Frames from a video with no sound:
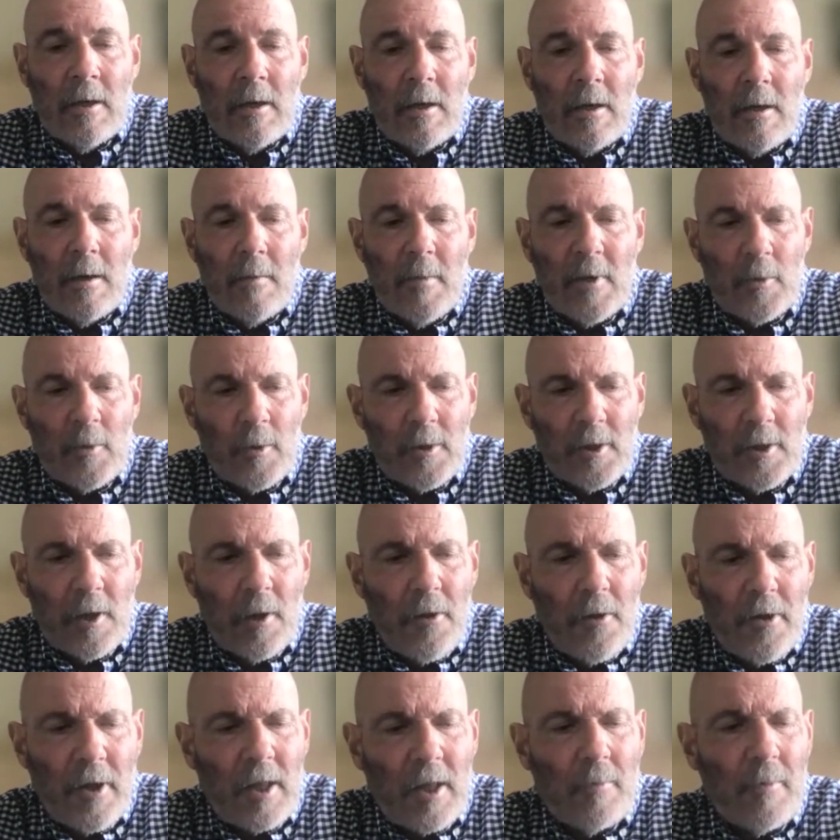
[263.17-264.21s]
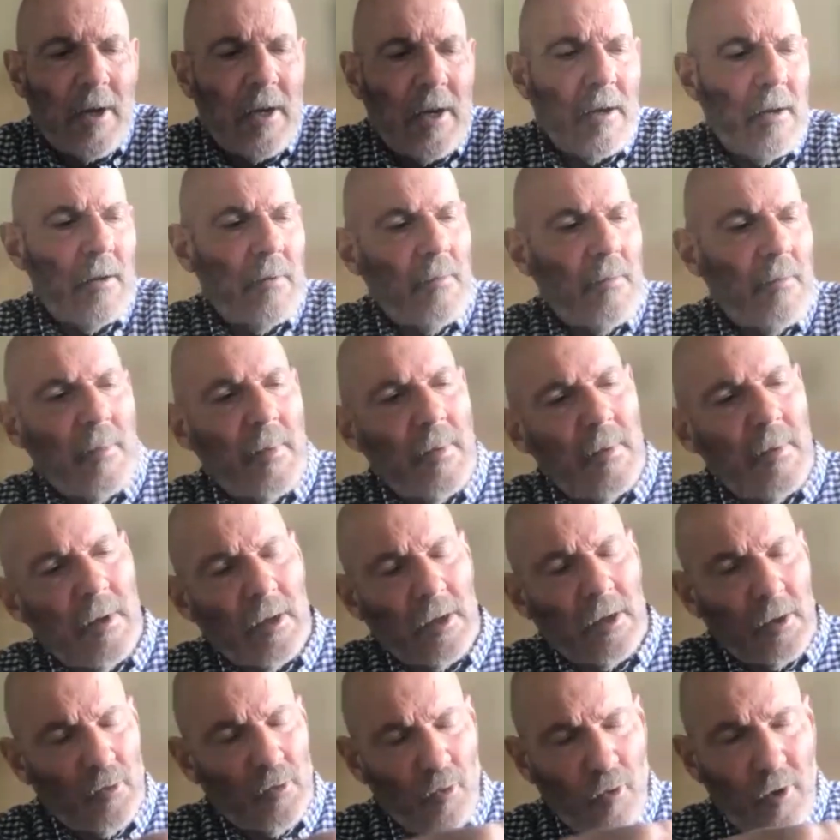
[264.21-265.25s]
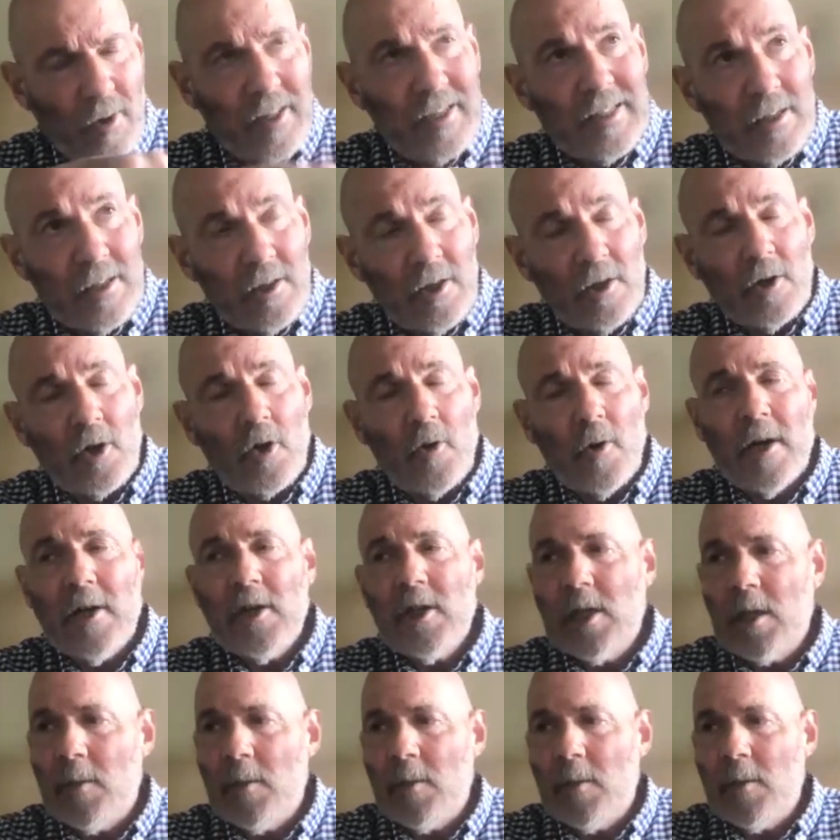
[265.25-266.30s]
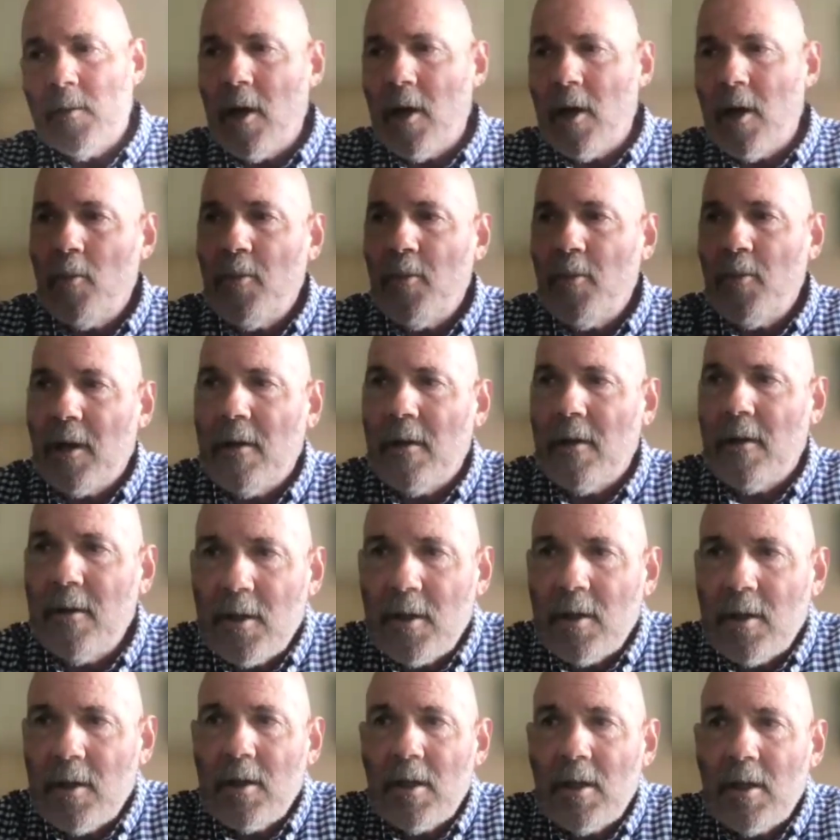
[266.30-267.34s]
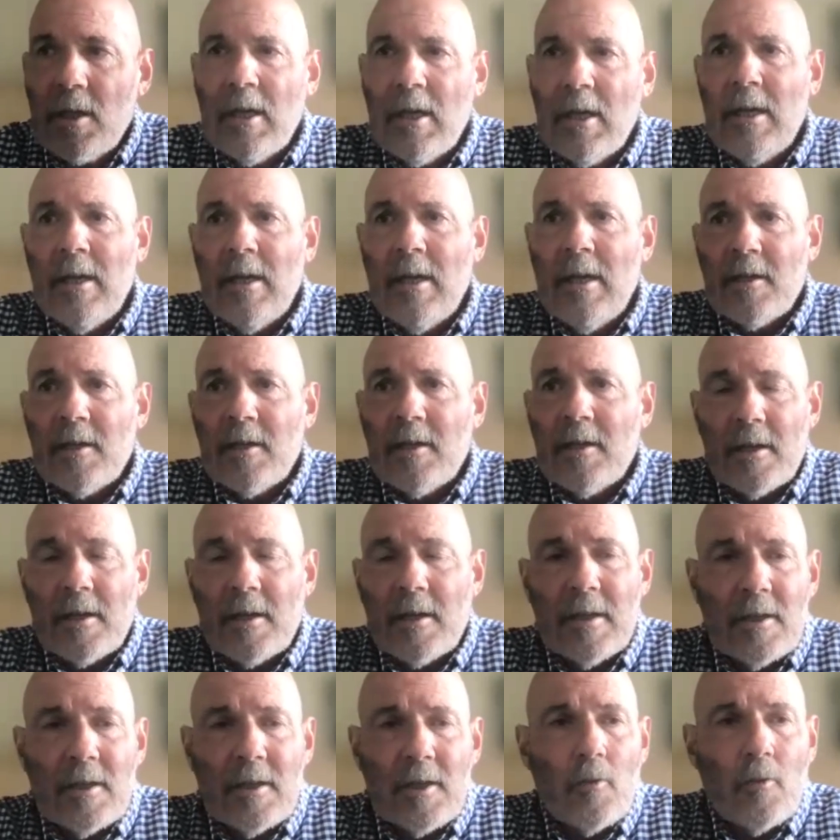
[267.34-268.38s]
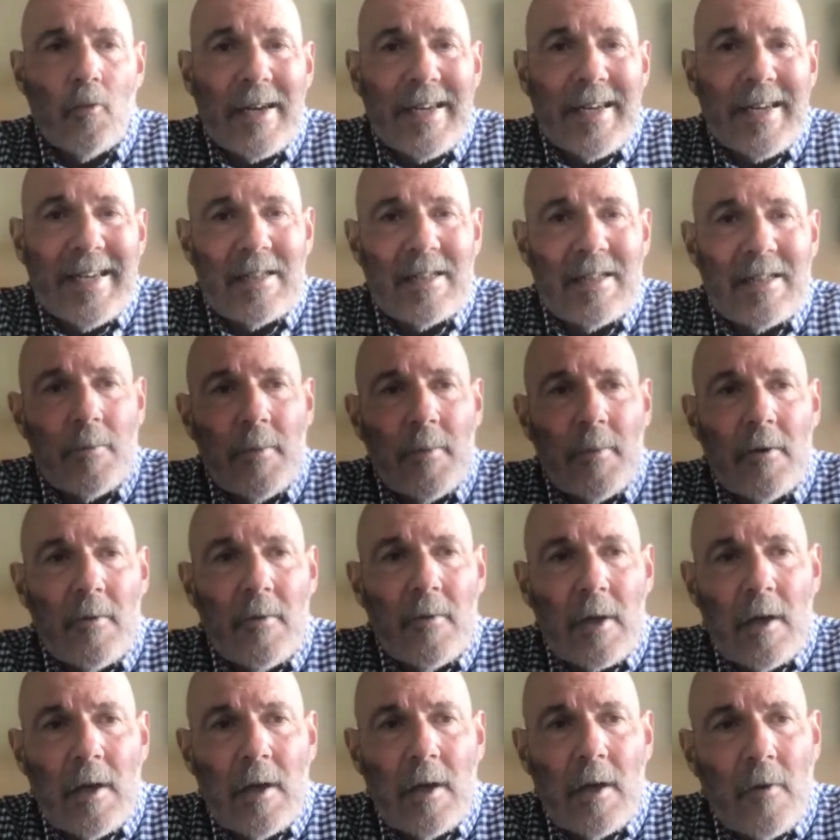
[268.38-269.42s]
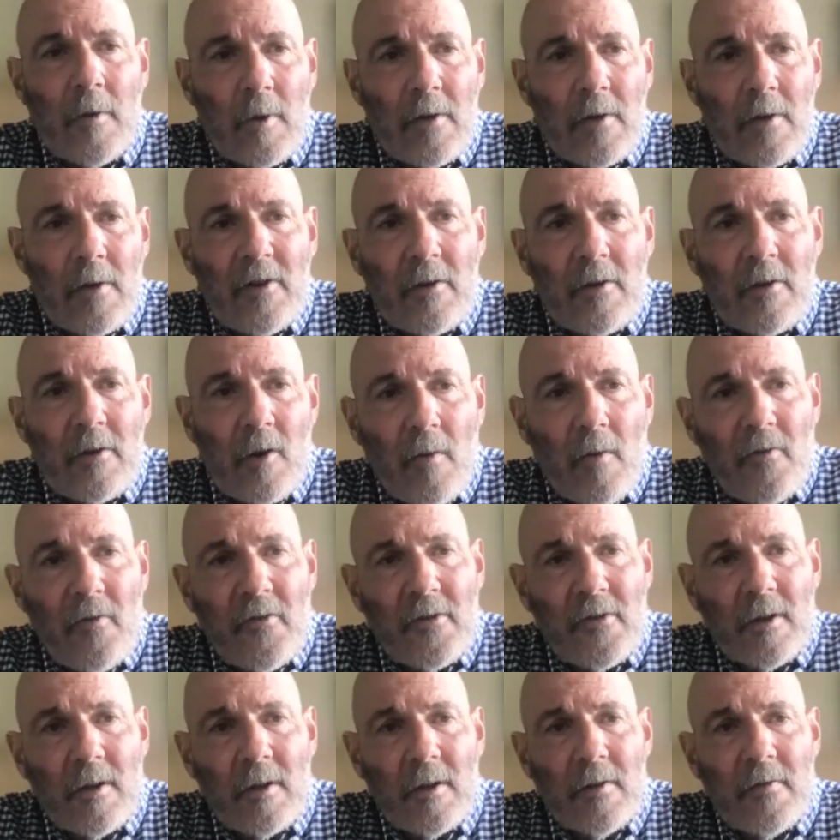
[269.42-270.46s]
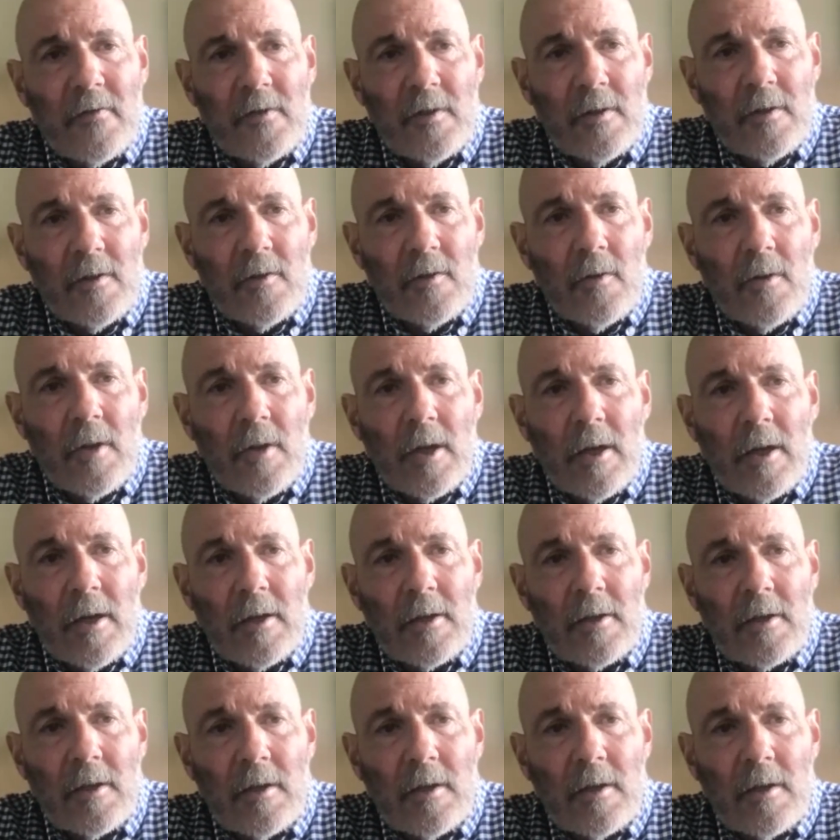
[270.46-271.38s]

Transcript: I suppose the other thing that might related to your question about helping others is starting to write about recovery when I felt confident enough to do that.